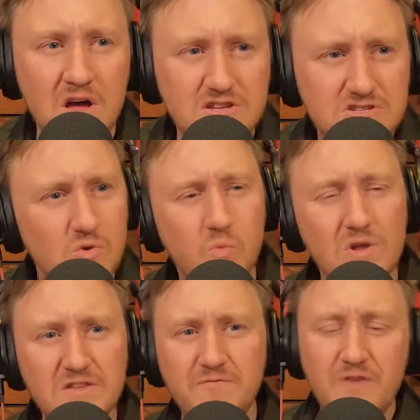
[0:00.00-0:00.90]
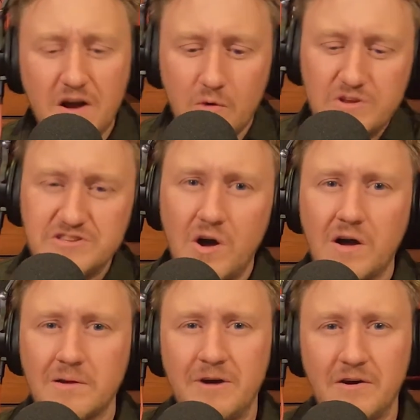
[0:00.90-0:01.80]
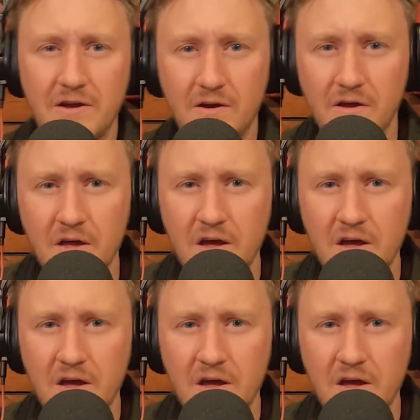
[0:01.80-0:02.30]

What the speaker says: So what the fuck are we talking about here?